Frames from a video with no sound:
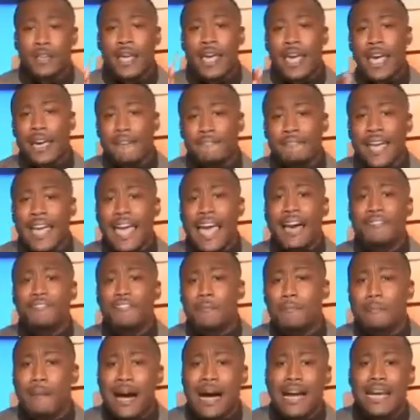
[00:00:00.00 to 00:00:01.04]
If they have a
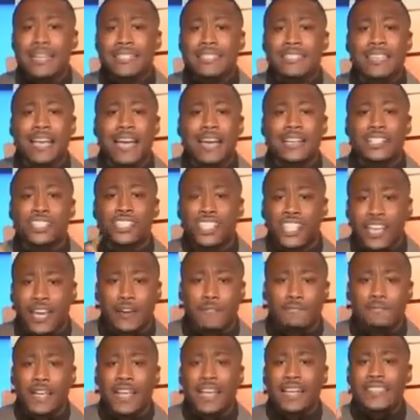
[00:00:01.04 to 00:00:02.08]
mindset shift,
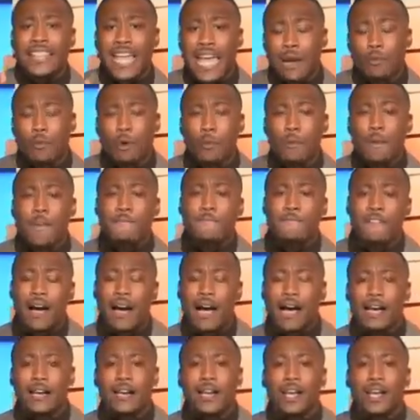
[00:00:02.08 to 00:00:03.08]
they will be fine.